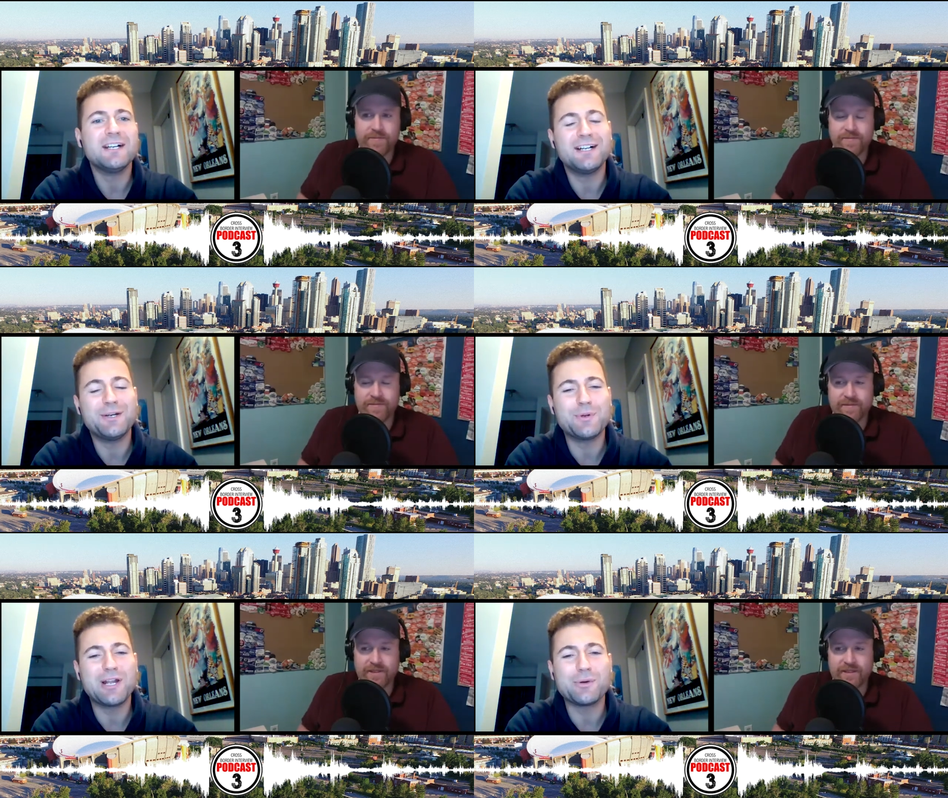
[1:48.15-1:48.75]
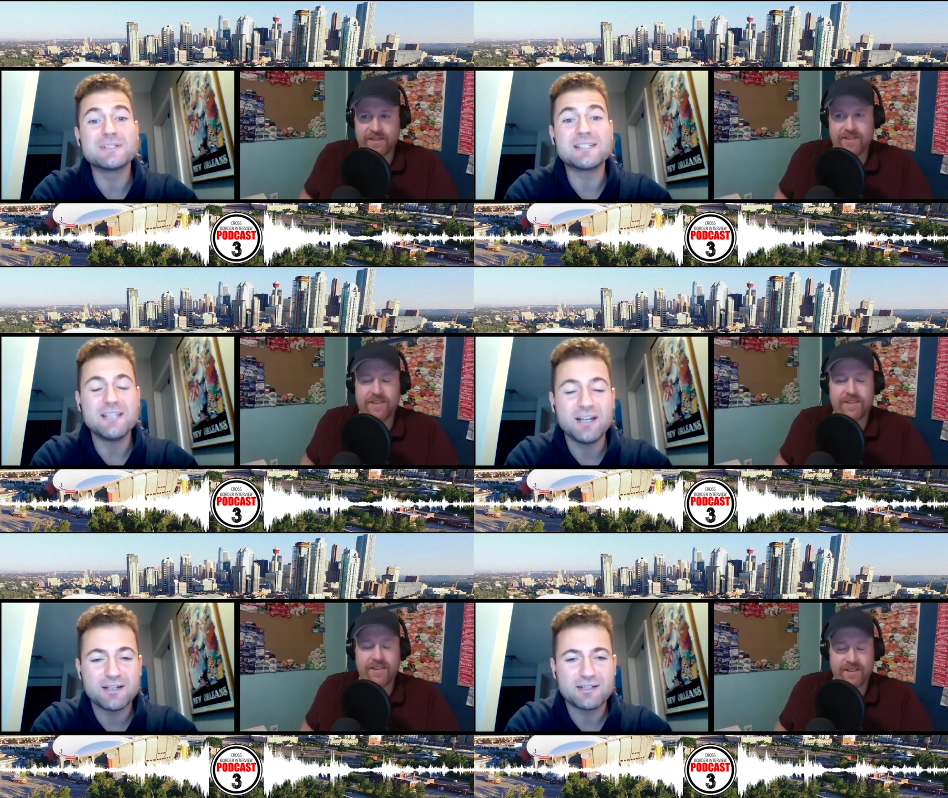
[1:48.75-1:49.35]
Speaker 1: uh, when I was
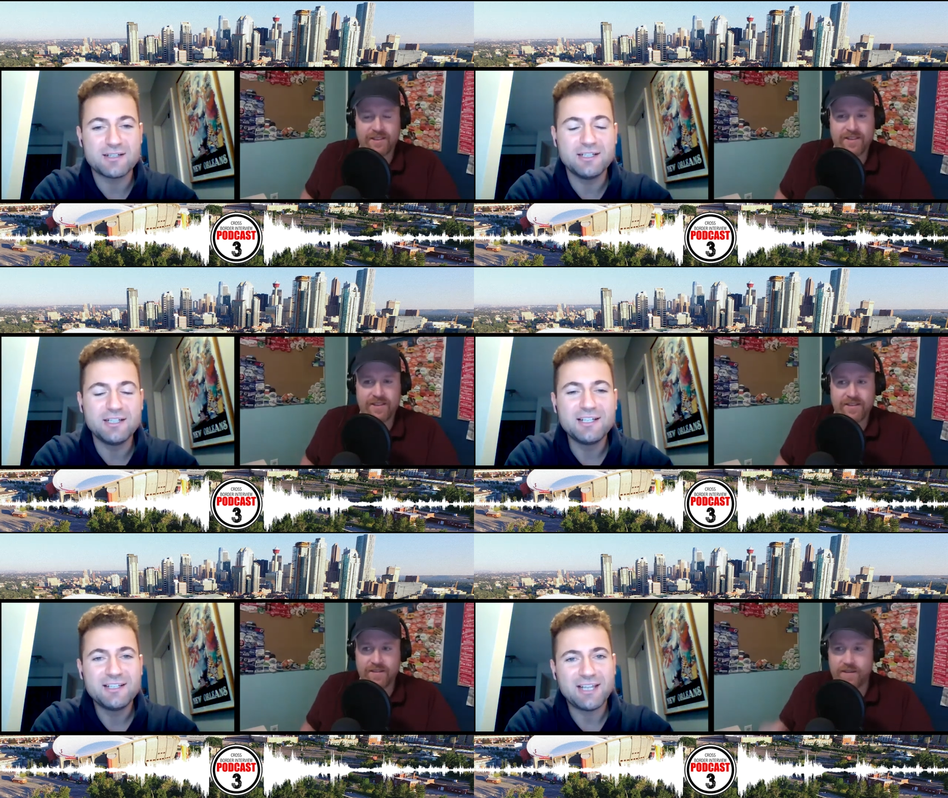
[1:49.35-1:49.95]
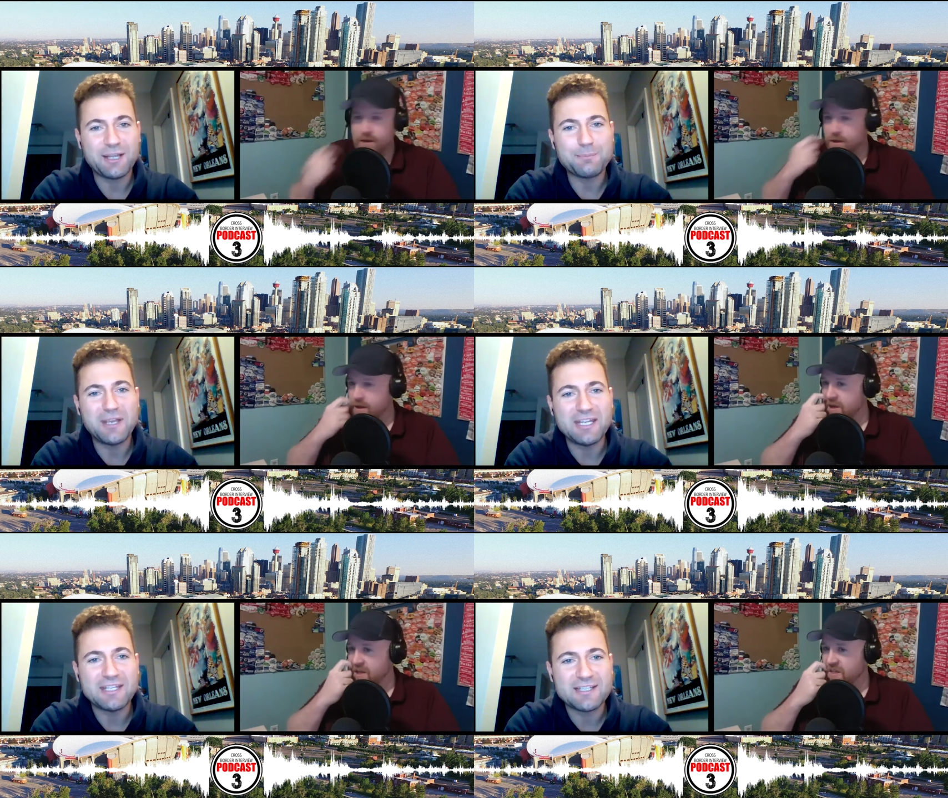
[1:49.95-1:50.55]
younger, like
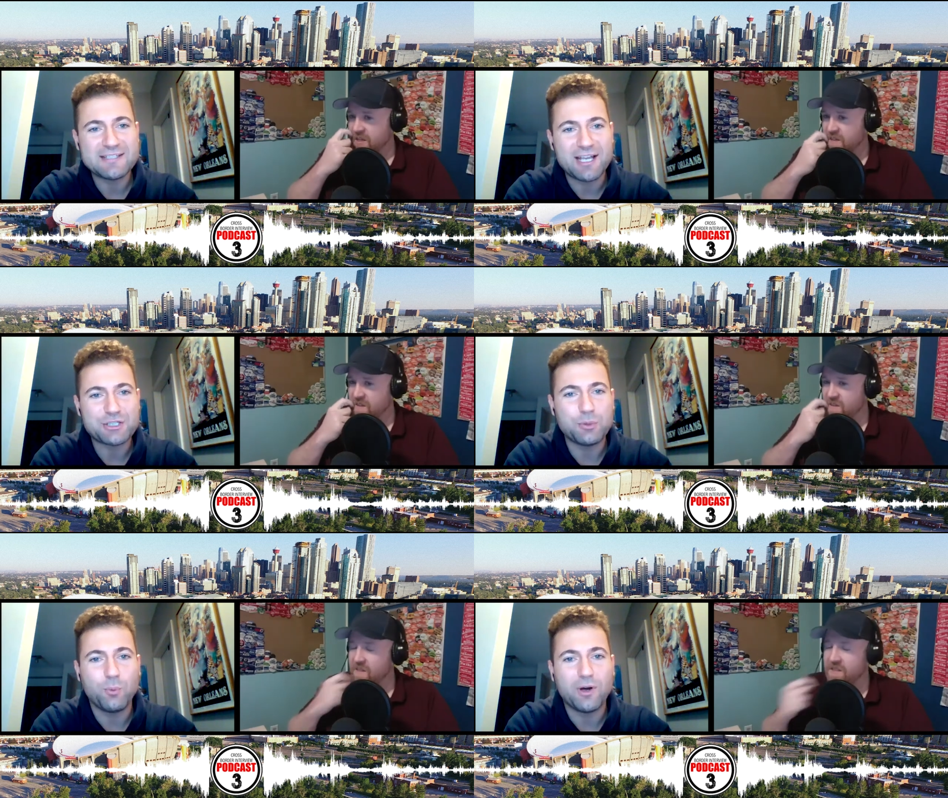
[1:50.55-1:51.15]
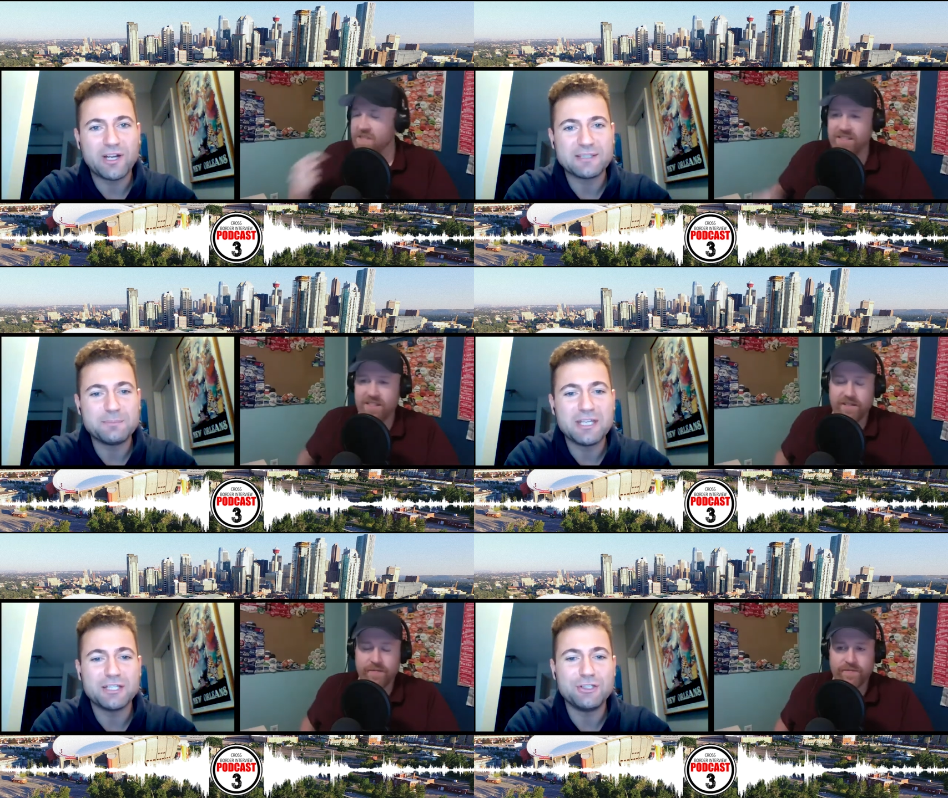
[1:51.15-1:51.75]
many kids, I actually wanted to
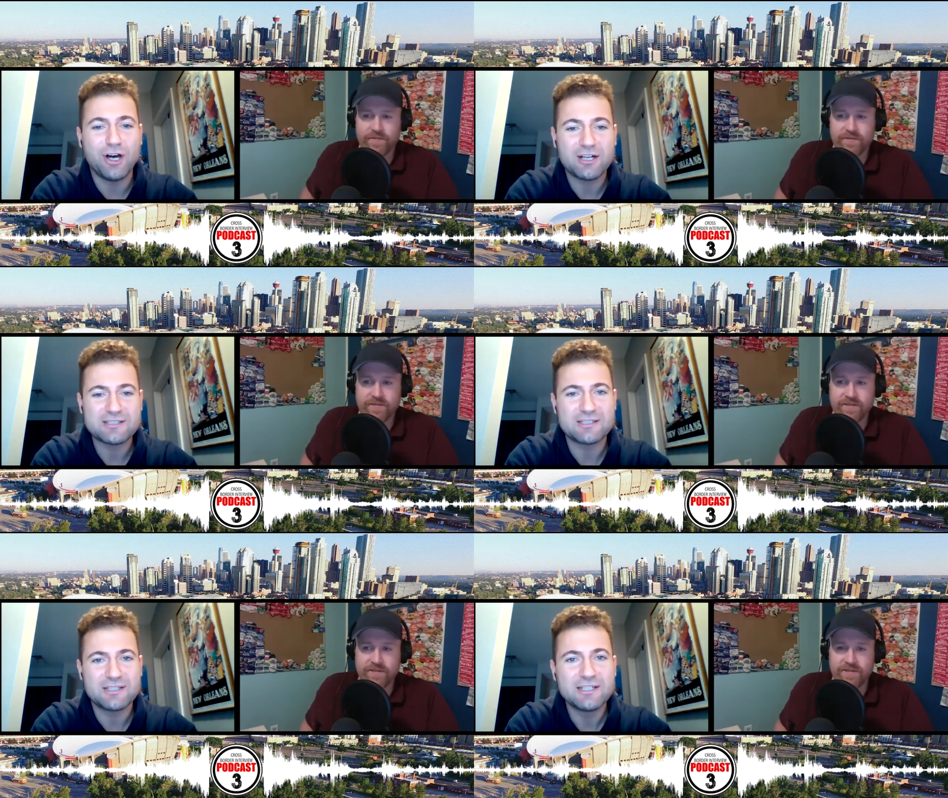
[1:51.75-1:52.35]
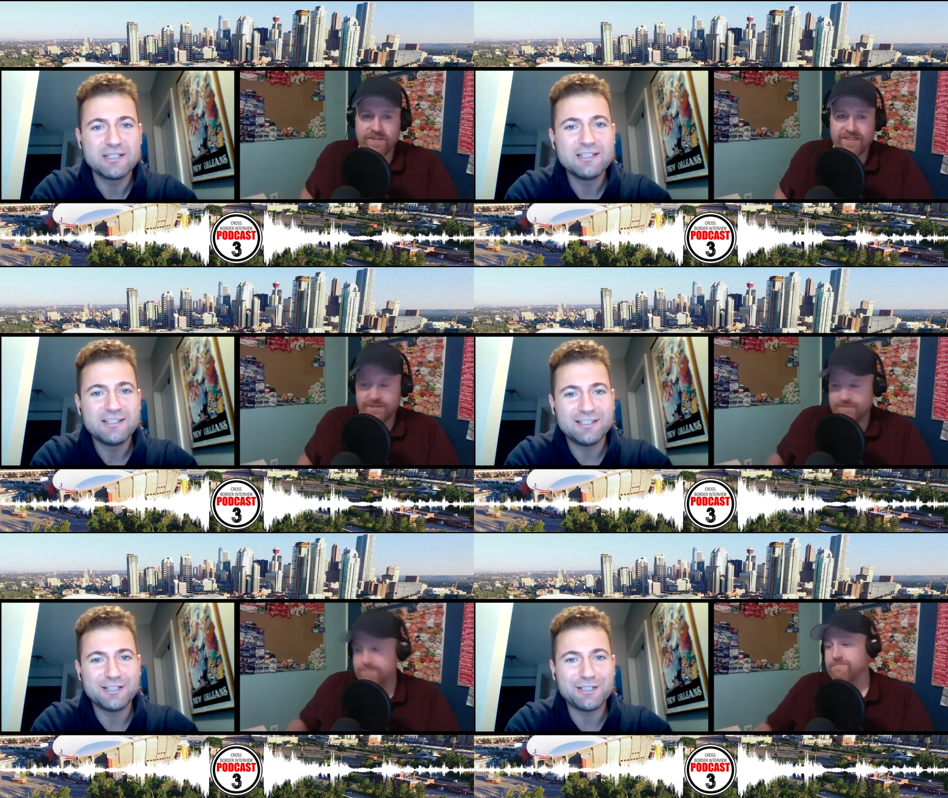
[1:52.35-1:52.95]
be a doctor,
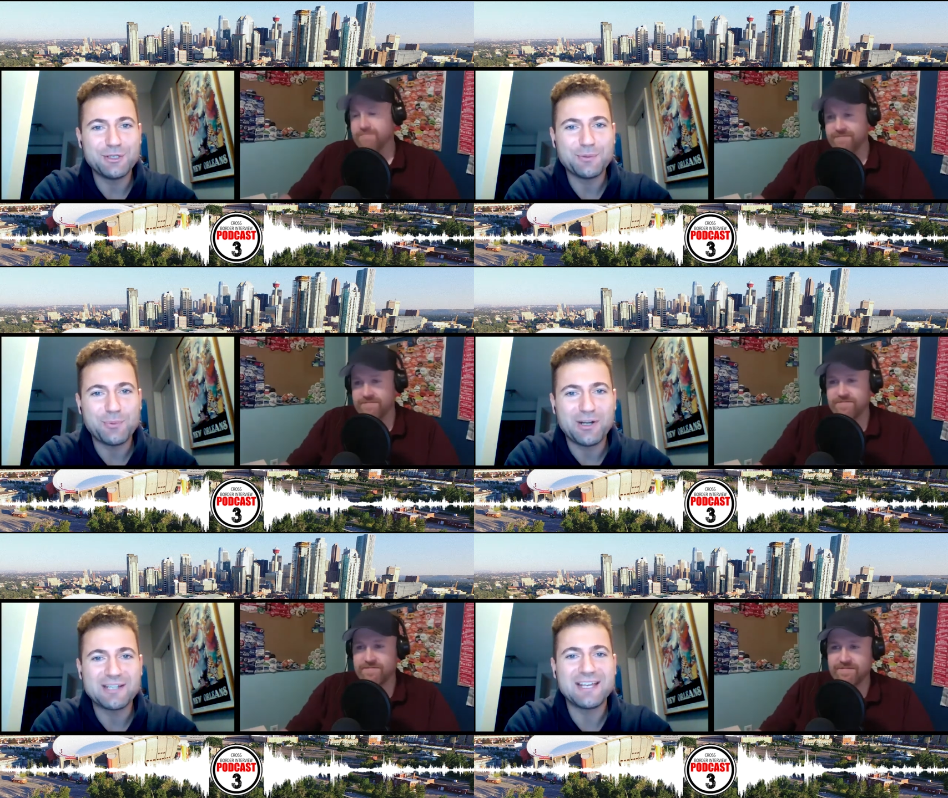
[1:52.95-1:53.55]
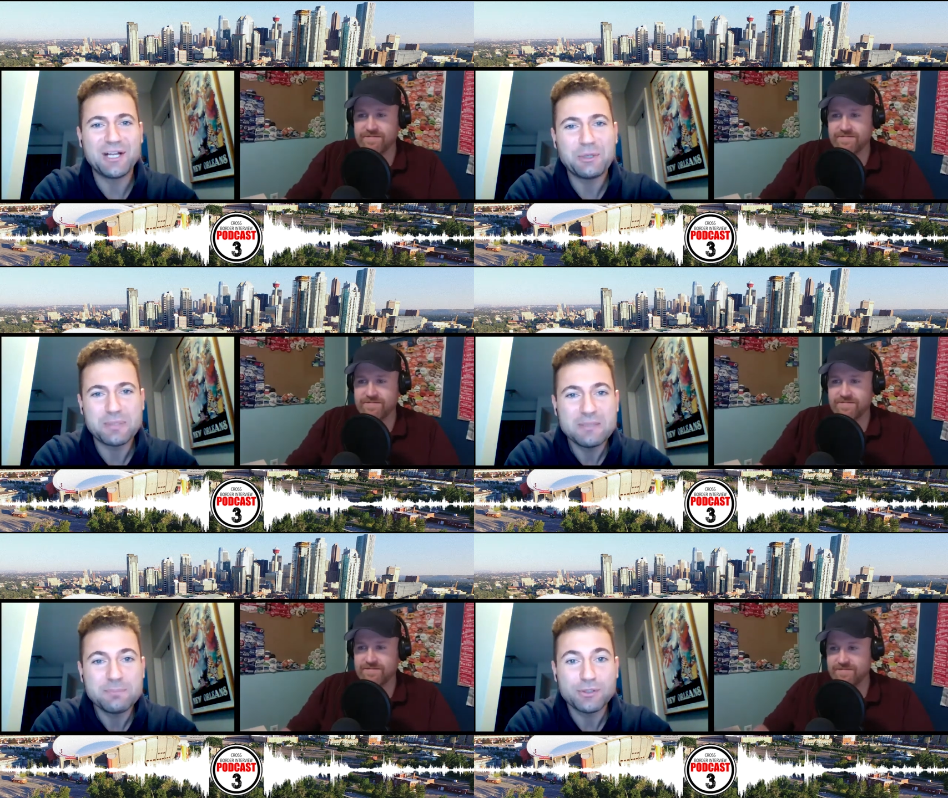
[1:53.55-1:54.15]
uh, you know, wanted to help
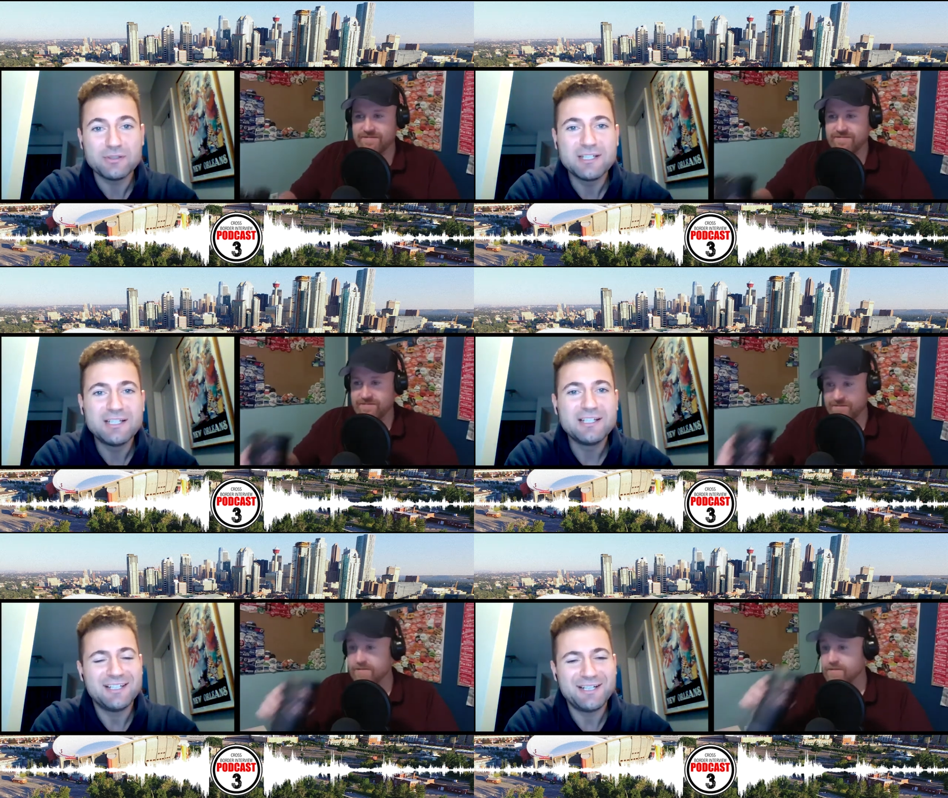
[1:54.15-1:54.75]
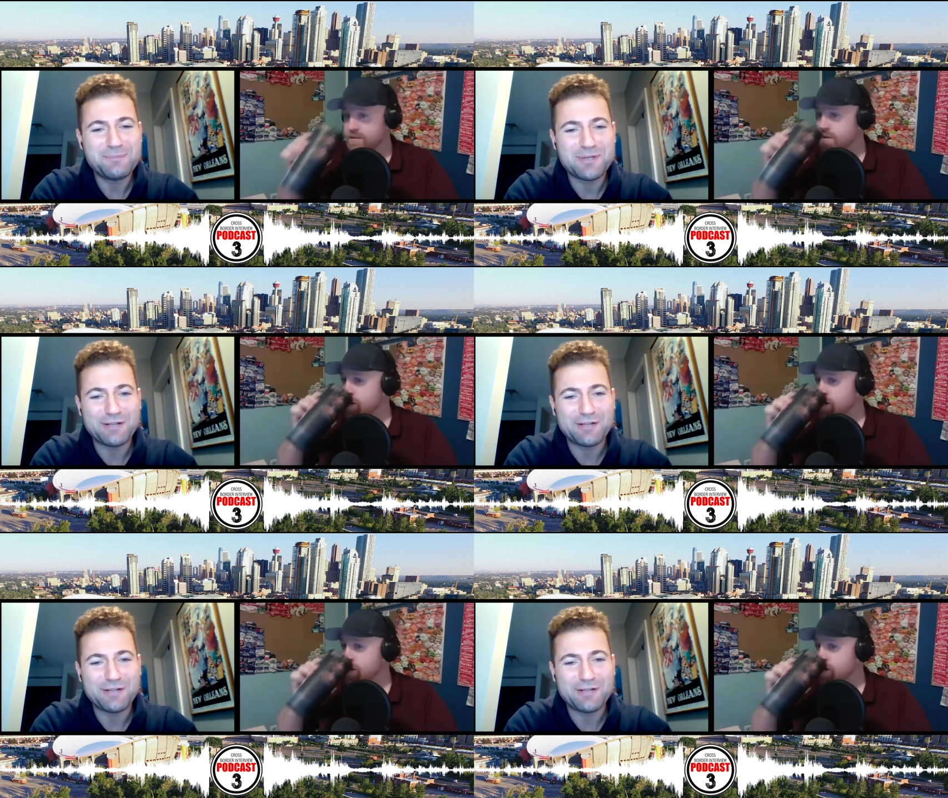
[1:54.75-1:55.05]
people. Uh, but